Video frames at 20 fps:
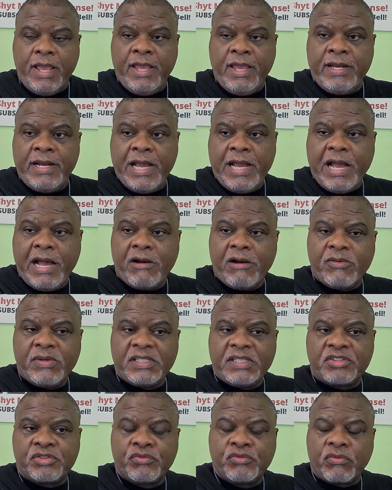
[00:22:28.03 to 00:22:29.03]
and how
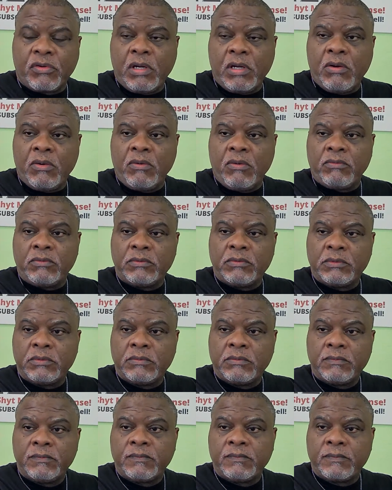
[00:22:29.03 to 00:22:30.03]
it's grown
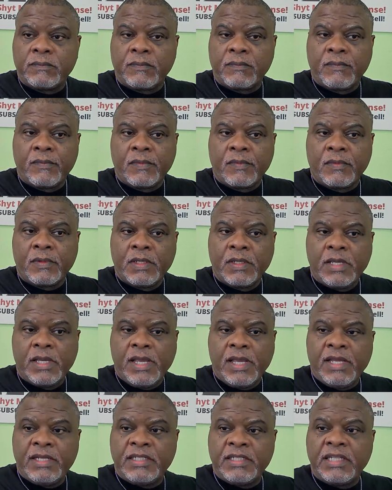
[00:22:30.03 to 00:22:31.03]

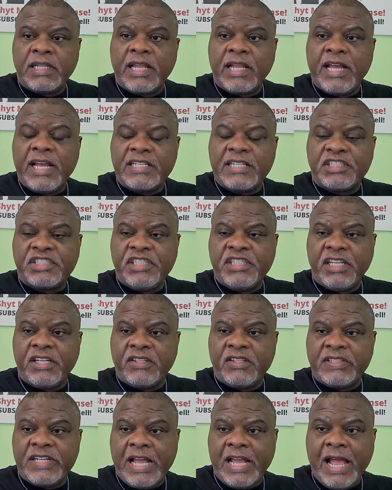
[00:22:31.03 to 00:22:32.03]
in the last
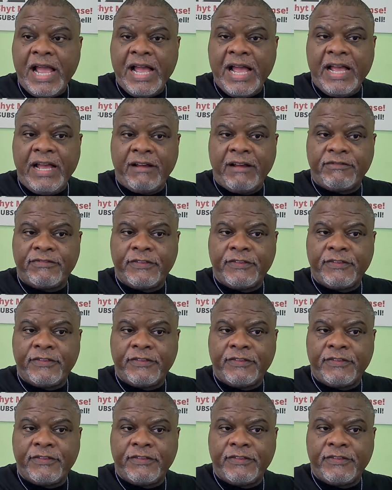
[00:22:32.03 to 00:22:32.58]
year and a half